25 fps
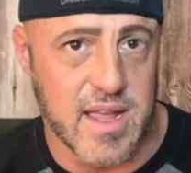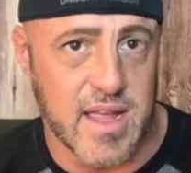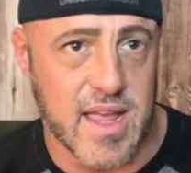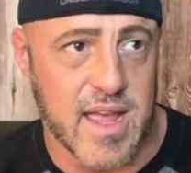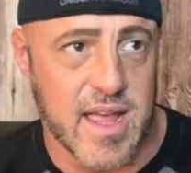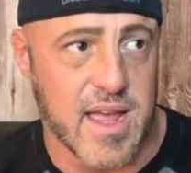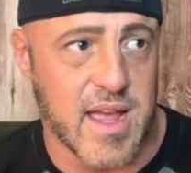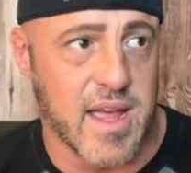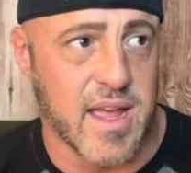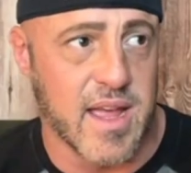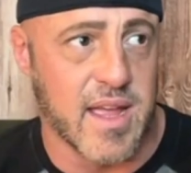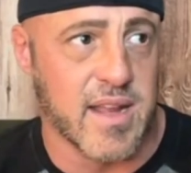
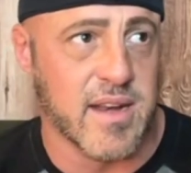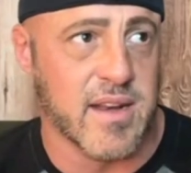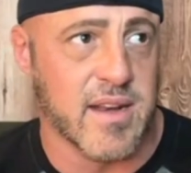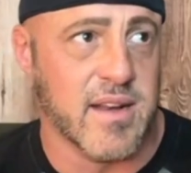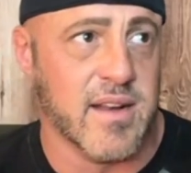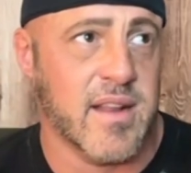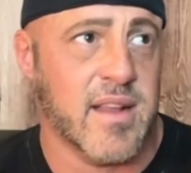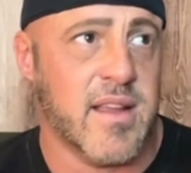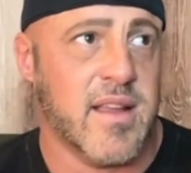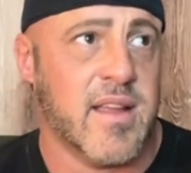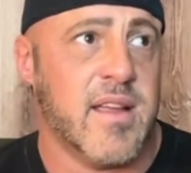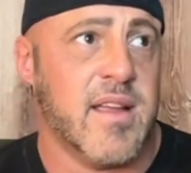
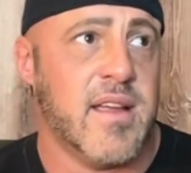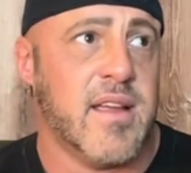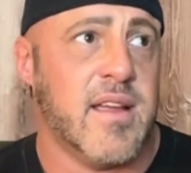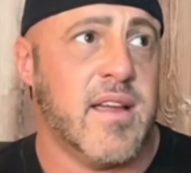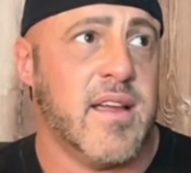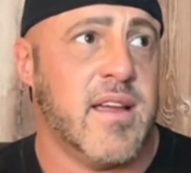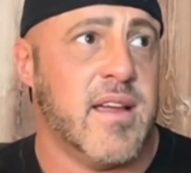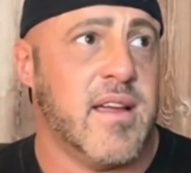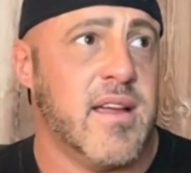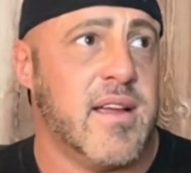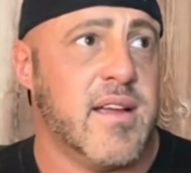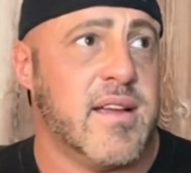And
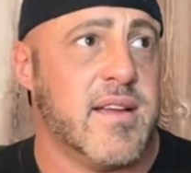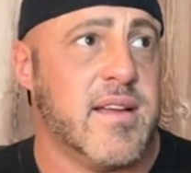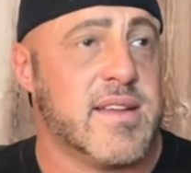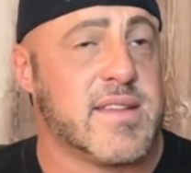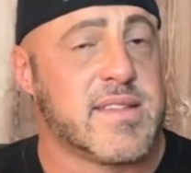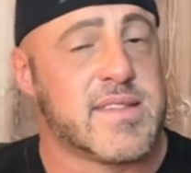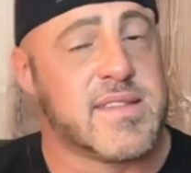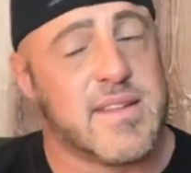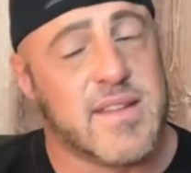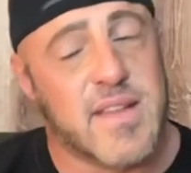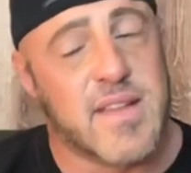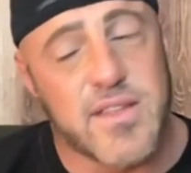
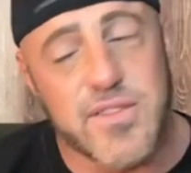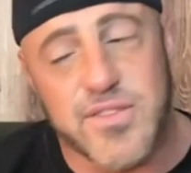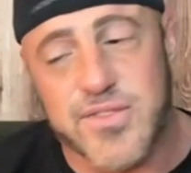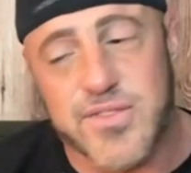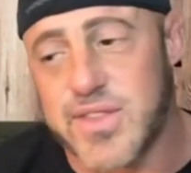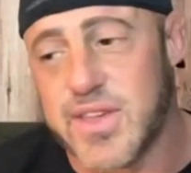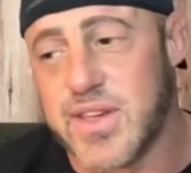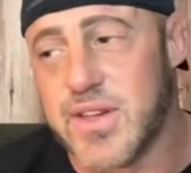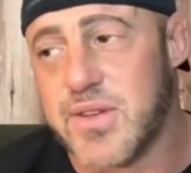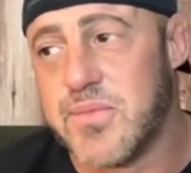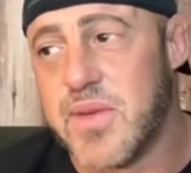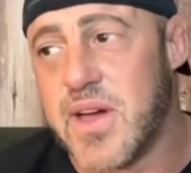that's another
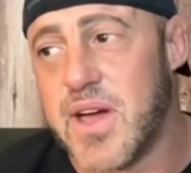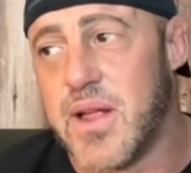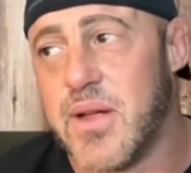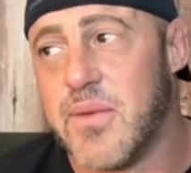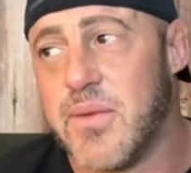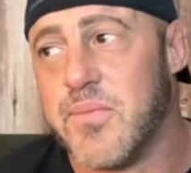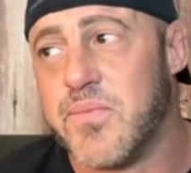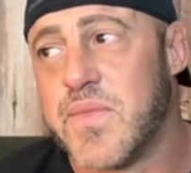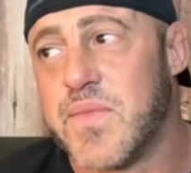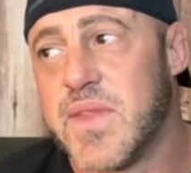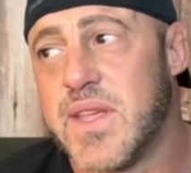thing about him.